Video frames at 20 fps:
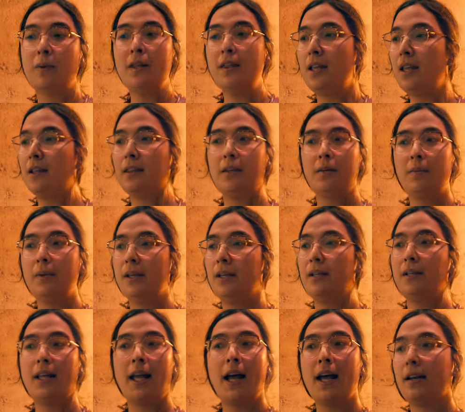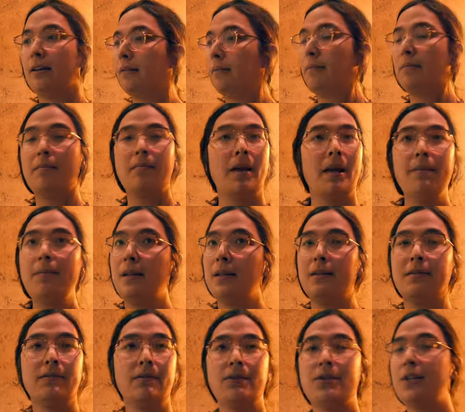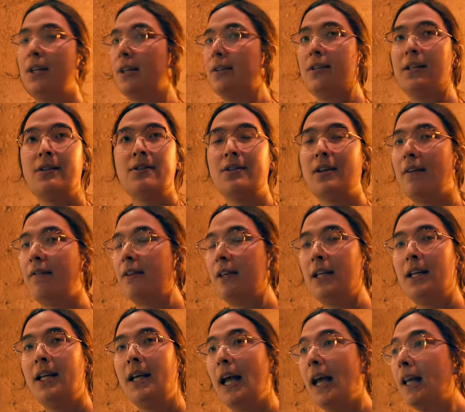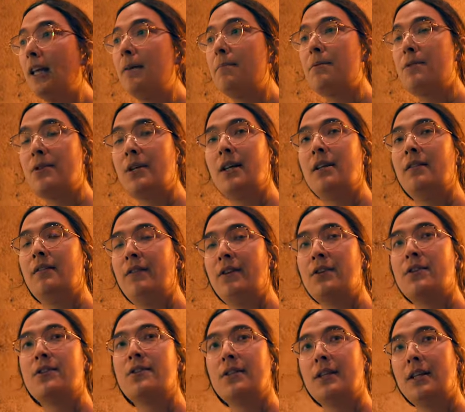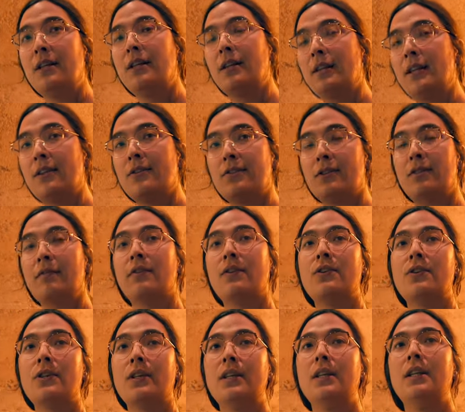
we think that we can get maybe 60, 70, 80% efficiency in this conversion.